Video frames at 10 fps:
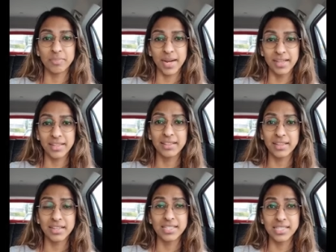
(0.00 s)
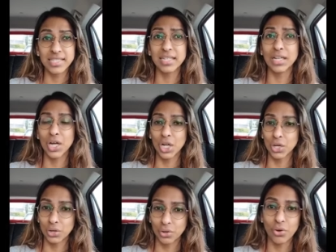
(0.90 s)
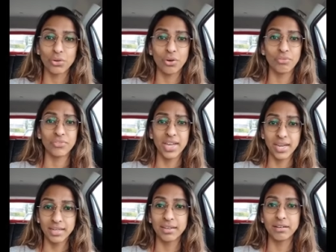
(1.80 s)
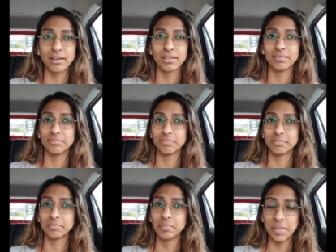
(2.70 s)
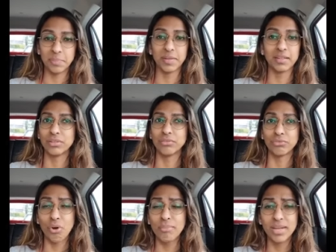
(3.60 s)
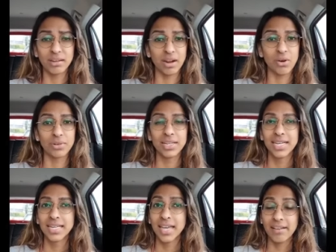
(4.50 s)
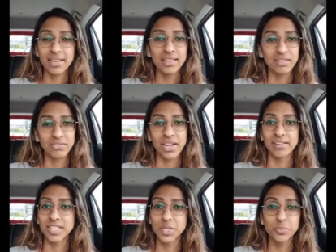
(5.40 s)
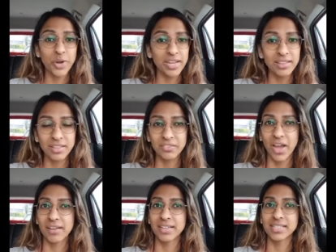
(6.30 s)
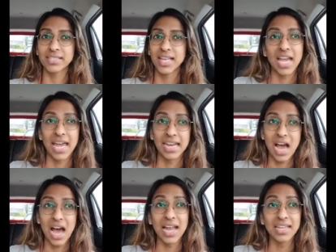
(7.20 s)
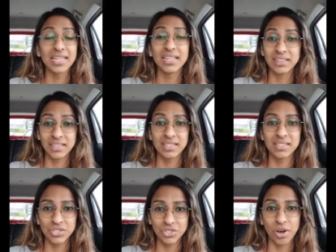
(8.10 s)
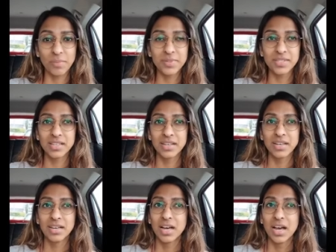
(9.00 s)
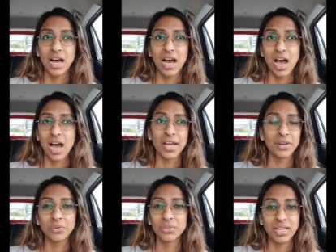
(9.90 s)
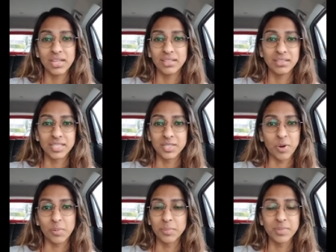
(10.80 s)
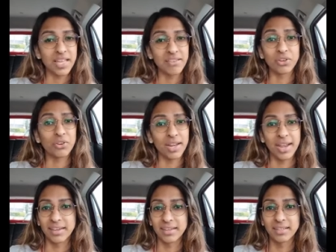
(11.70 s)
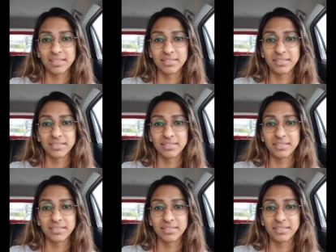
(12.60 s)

but i think there are still a lot of ignorant people roaming around carrying the virus spreading the virus and until this stops I don't think this problem is ever going to end.